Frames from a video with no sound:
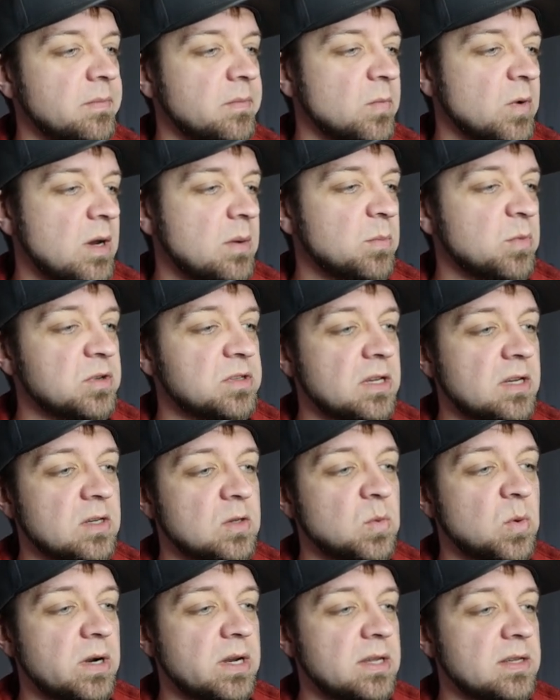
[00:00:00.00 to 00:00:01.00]
right?
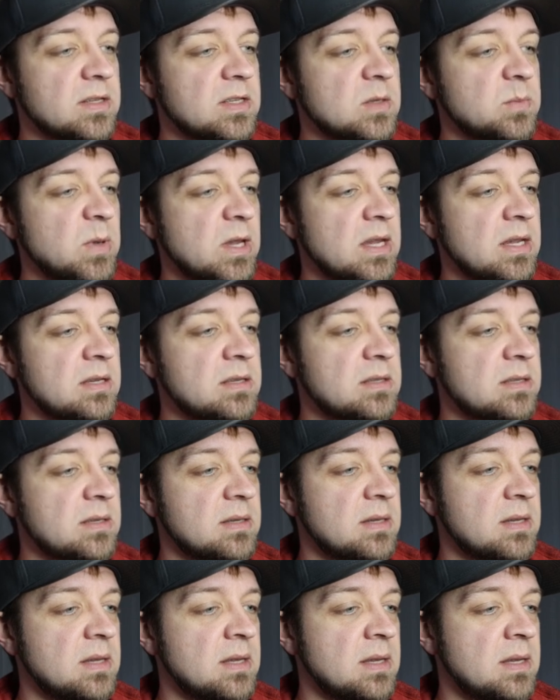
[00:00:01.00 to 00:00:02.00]
%20 is space.